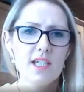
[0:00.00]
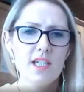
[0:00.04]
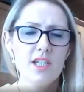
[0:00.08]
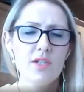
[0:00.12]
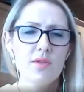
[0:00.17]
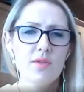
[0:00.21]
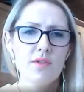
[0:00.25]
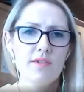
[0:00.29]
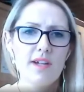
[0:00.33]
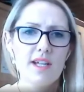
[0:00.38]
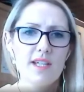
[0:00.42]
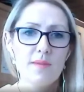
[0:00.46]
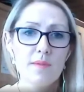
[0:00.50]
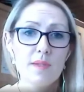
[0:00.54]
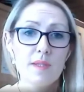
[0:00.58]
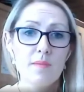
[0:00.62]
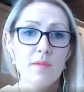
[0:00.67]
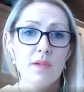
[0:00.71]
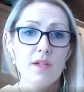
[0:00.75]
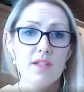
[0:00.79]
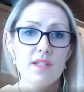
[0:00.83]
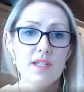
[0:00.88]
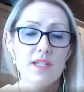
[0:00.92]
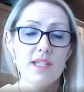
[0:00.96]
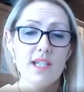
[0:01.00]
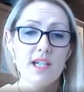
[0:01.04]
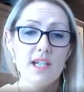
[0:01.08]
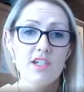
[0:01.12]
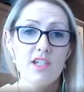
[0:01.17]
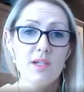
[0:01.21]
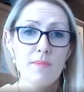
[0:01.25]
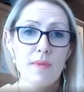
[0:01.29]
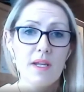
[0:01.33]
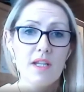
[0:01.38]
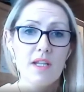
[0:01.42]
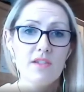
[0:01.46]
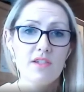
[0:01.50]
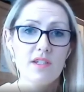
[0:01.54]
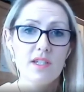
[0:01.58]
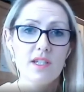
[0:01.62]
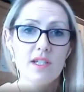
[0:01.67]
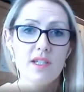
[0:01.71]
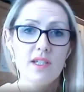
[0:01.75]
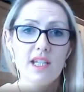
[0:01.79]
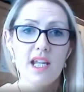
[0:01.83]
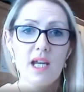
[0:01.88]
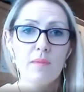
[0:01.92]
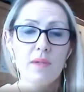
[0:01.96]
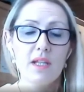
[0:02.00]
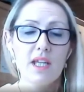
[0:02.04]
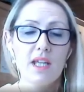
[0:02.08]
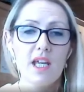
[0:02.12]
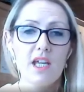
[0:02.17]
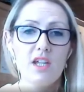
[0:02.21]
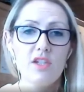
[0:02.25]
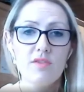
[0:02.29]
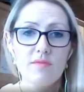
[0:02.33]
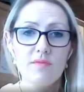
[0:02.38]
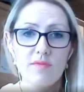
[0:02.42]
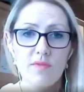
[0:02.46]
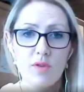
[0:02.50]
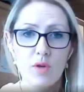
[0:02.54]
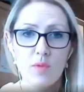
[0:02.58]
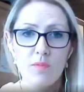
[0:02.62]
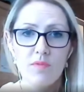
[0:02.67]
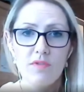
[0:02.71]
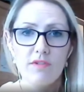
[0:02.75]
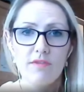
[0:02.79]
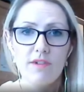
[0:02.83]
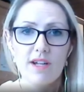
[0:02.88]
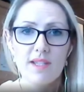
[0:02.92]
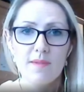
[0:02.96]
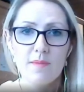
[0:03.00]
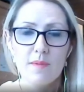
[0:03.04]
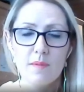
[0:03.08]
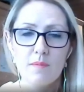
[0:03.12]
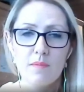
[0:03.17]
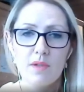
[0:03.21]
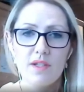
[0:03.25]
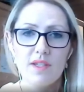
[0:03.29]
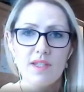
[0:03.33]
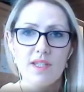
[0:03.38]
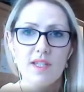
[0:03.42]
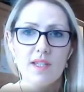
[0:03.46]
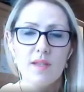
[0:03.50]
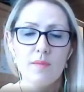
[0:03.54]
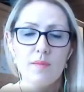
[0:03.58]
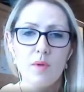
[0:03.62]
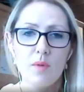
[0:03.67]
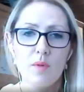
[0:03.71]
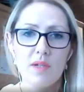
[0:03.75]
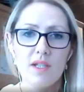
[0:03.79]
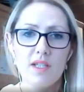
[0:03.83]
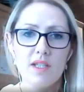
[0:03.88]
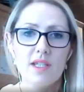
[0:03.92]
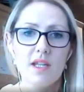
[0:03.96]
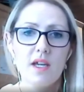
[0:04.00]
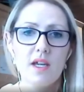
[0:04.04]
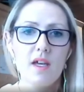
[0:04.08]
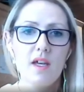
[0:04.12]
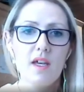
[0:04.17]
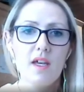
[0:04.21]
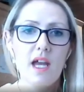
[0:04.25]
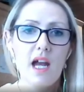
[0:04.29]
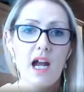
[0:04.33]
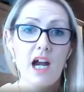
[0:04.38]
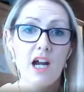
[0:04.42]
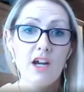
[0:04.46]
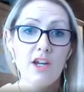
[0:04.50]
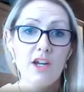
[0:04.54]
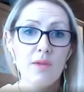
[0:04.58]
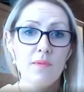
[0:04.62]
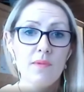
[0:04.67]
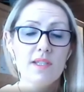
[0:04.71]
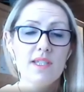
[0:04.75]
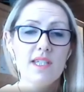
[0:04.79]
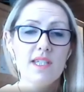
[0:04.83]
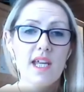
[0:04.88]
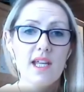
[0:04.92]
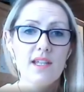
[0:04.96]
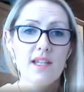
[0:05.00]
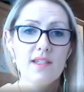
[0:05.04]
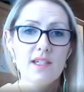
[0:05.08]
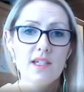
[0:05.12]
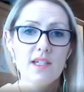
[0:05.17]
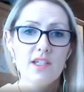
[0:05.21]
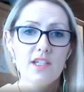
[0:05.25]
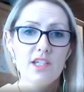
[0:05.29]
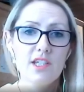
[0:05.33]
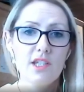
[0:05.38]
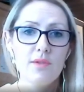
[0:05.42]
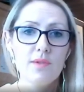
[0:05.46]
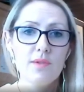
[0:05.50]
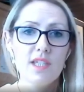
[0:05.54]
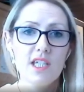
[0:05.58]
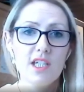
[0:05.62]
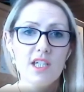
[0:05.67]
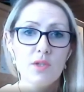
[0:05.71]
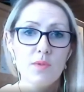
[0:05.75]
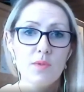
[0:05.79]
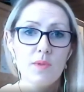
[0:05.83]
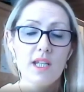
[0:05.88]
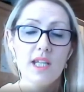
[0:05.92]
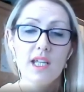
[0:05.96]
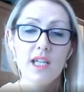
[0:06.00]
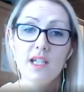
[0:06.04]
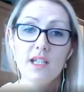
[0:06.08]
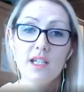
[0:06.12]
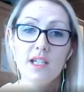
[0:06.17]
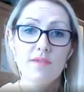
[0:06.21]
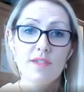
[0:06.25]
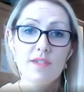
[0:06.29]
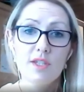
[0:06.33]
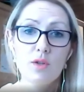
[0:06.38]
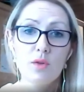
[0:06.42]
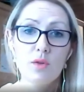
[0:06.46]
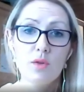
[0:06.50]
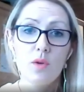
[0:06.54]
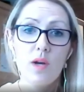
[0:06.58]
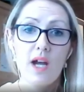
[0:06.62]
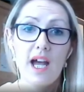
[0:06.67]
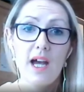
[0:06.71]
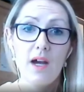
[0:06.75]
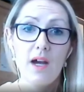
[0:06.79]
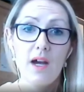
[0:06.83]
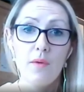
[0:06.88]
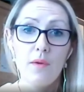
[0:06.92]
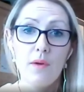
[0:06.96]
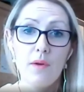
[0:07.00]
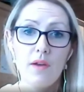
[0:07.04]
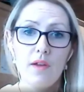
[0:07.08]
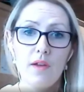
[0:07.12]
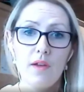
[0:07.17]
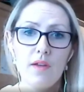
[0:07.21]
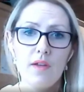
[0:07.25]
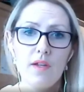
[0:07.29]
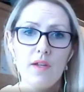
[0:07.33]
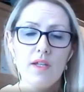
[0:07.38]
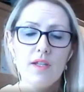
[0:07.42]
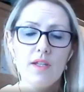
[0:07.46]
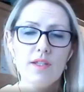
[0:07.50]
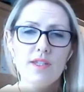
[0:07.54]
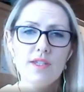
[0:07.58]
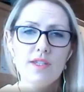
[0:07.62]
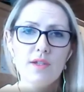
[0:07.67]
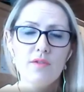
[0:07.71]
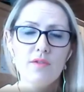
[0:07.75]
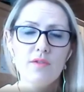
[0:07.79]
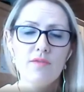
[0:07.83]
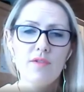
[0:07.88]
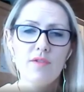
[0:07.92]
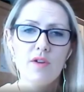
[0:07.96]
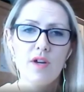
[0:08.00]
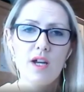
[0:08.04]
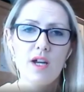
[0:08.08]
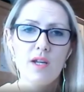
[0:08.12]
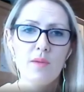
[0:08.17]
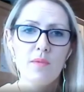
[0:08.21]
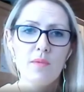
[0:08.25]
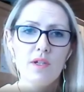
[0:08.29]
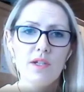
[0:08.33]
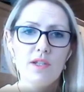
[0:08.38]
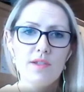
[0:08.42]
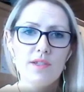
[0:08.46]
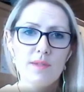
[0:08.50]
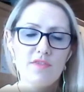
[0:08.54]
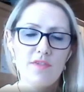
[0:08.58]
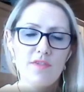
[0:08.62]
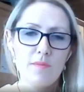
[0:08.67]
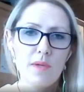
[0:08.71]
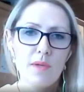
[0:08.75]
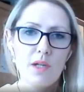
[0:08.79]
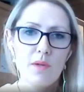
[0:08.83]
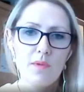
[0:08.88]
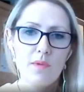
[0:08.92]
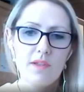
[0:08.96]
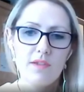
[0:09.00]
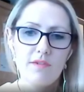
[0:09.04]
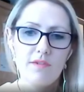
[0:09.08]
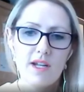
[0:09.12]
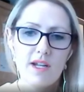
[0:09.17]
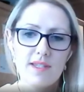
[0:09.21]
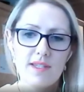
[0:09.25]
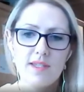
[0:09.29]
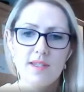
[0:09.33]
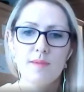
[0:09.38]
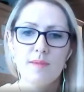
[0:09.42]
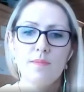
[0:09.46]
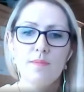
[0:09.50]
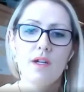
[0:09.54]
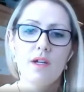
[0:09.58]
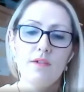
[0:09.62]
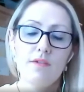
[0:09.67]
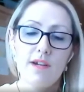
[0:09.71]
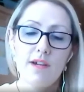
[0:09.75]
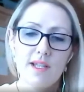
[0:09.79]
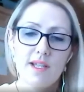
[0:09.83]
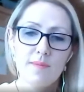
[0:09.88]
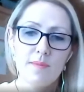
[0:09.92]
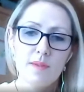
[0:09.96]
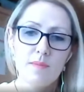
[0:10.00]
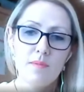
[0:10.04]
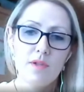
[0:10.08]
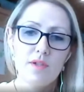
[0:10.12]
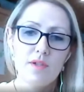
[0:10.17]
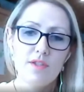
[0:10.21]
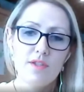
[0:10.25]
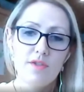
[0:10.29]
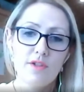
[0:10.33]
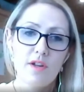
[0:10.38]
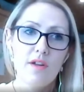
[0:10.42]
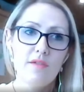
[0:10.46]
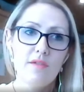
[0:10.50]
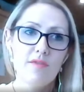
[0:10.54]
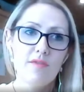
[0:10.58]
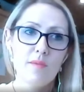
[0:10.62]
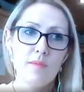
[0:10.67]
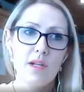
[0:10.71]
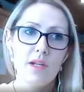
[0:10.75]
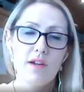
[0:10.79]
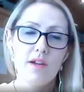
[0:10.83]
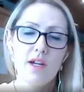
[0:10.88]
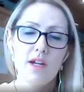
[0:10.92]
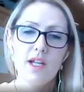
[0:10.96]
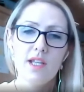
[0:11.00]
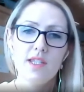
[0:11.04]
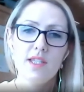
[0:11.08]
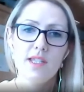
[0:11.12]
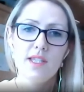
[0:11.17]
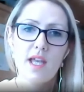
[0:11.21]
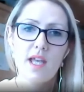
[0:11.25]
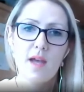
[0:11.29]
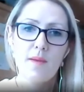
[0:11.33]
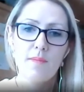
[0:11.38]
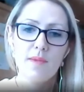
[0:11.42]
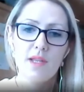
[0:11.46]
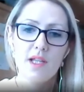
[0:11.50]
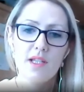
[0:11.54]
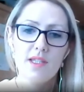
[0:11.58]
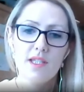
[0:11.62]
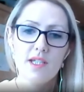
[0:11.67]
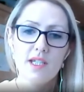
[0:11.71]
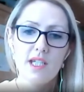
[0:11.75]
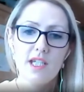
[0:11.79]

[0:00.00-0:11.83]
into Erasmus Plus. It's actually mentioned in the application form for Erasmus Plus at the moment. Are you intending to use Etwinning, and if so, how? So for anyone who's familiar with Erasmus Plus or not familiar, it's that's an